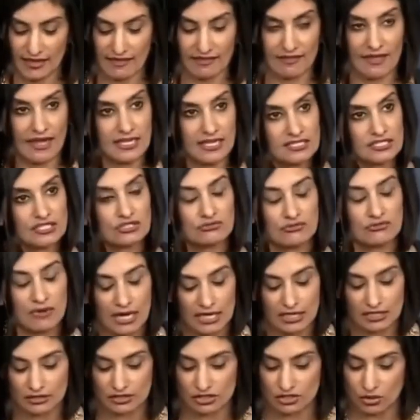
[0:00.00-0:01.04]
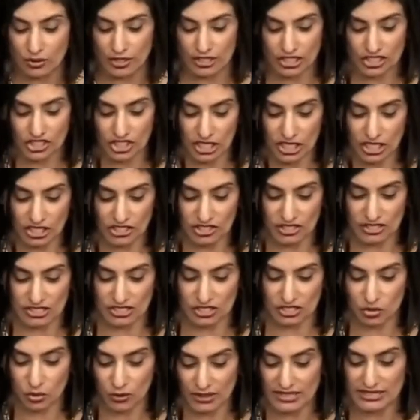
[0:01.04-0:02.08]
Thanks to regulatory changes in
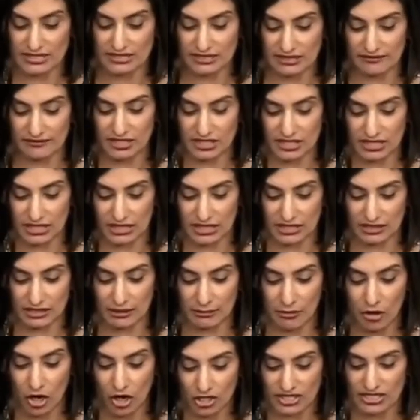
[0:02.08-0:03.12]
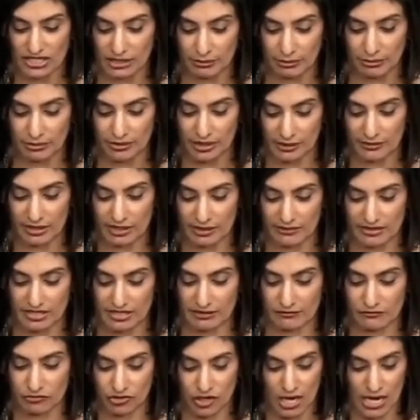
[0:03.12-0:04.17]
2017, the Part D premiums
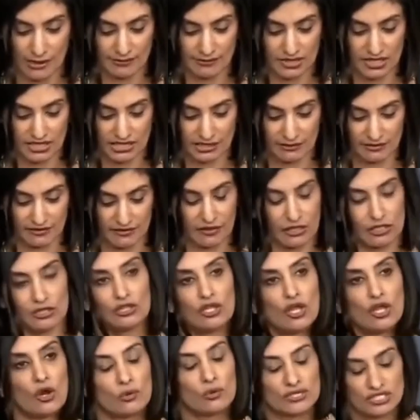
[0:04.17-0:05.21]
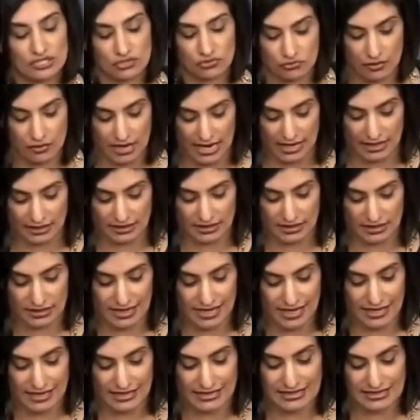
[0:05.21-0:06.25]
have dropped to some of the lowest rates
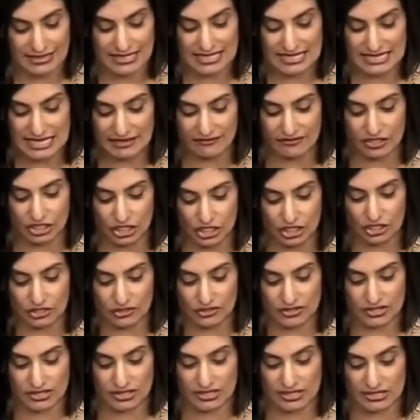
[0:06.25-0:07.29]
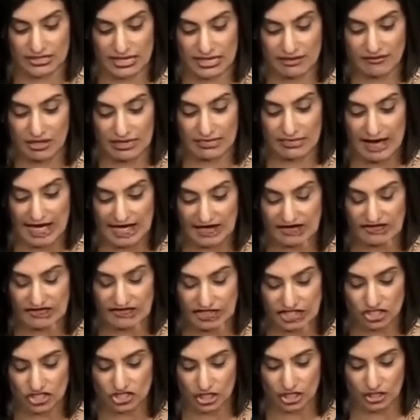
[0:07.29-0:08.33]
in 7 years, saving
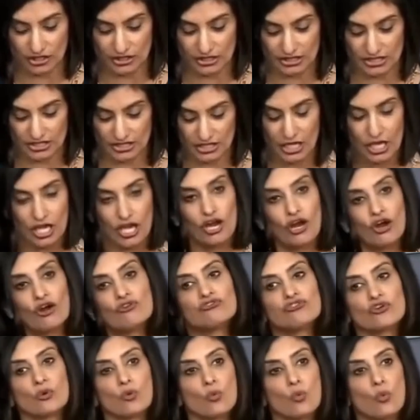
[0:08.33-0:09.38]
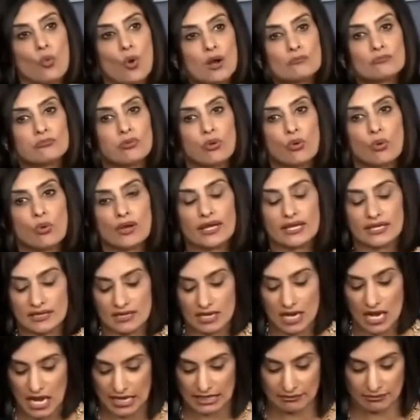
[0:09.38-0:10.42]
beneficiaries over
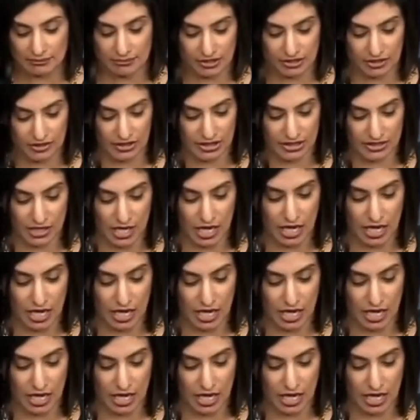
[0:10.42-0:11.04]
$1.9 billion